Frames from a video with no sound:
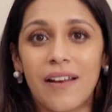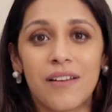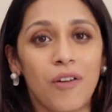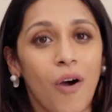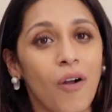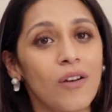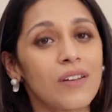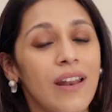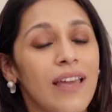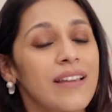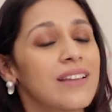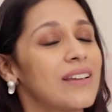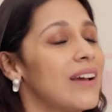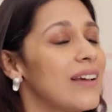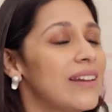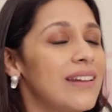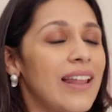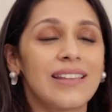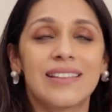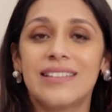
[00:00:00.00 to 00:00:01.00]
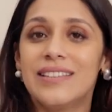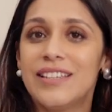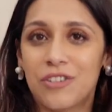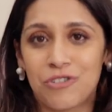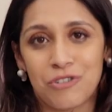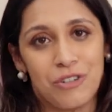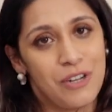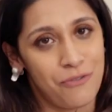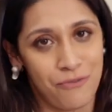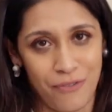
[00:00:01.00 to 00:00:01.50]
and not like
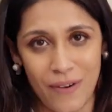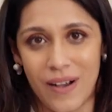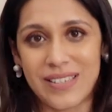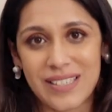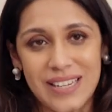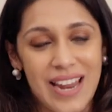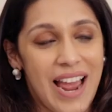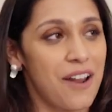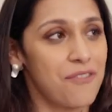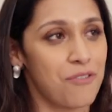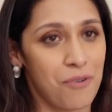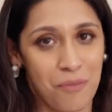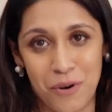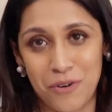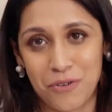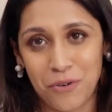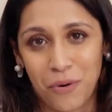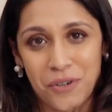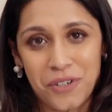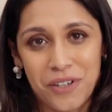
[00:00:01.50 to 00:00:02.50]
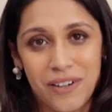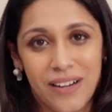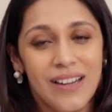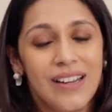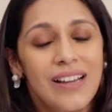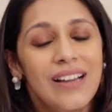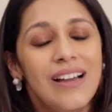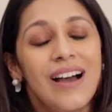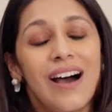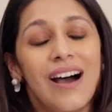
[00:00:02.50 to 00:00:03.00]
literally first hand from her daughter.